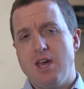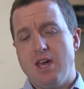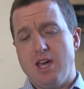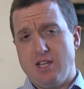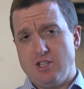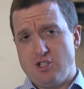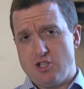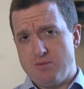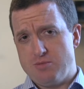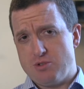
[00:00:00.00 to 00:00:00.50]

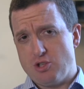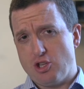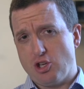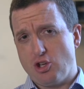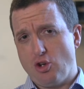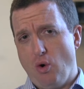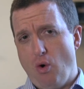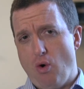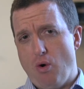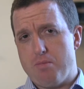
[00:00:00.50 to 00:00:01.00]
In terms of the
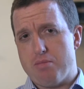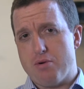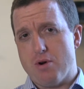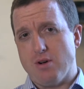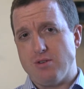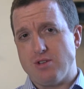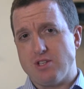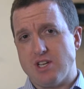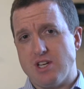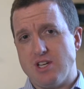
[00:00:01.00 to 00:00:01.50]
court
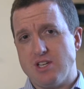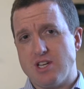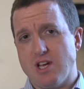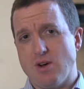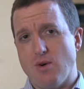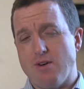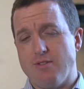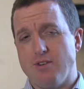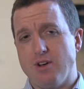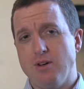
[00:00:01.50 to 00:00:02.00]
process,
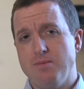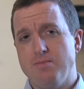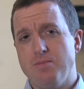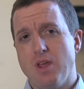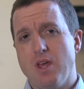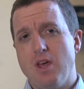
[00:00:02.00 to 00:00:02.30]
however,